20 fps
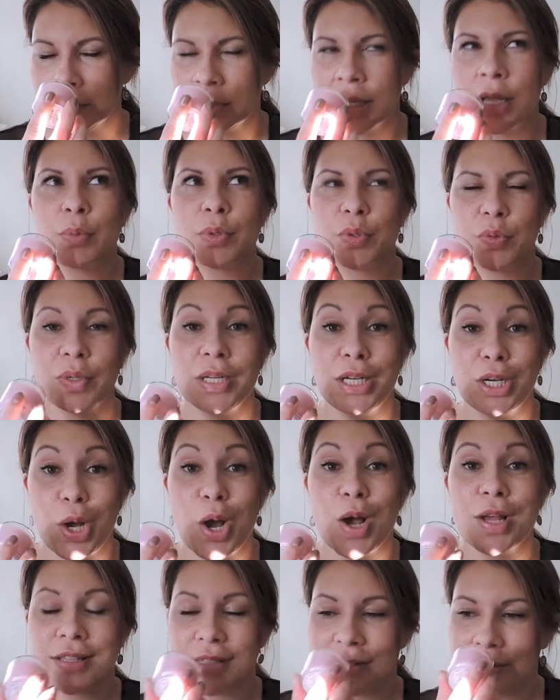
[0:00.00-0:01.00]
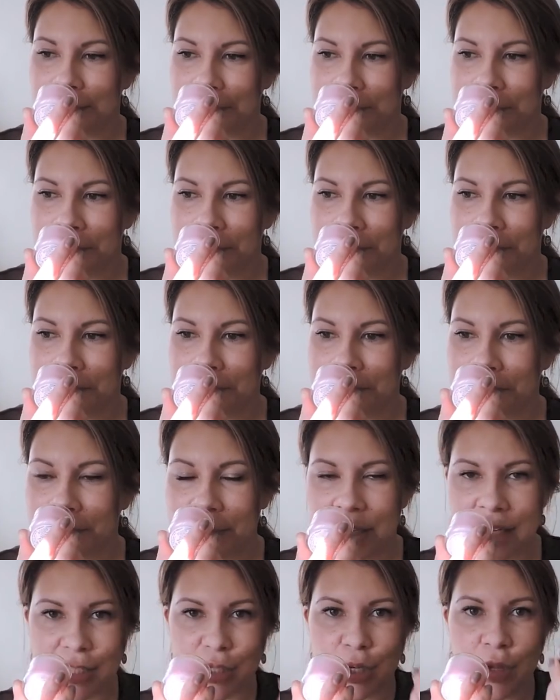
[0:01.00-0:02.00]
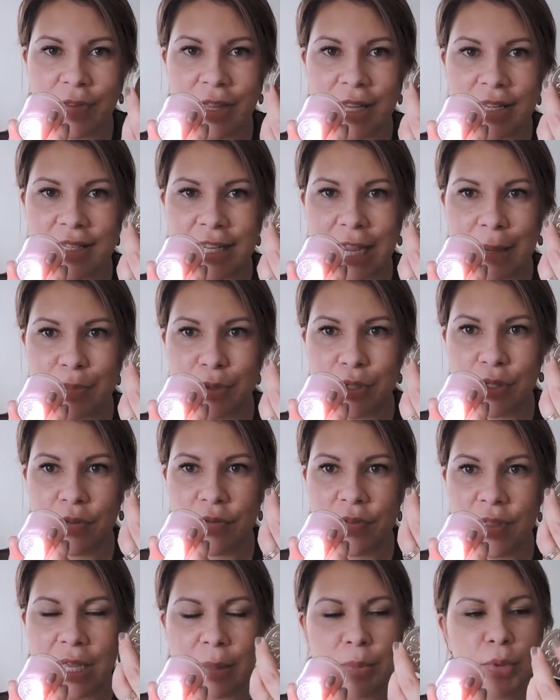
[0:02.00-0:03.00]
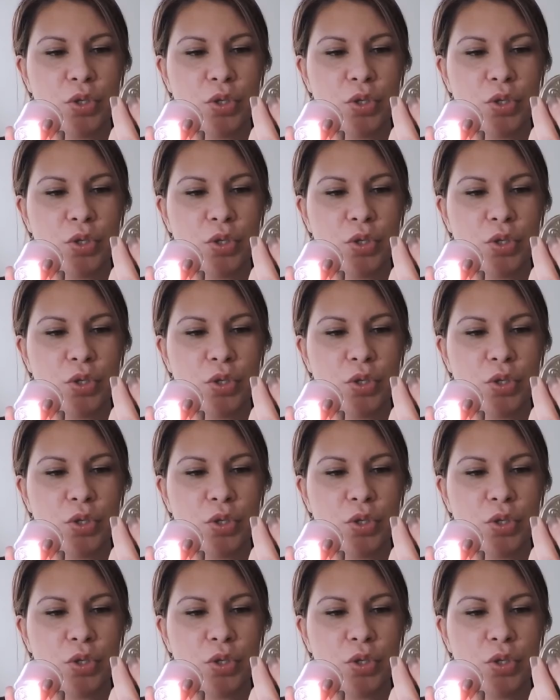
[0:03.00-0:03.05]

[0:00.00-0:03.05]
That was really nice. And it's got that same sort of thing.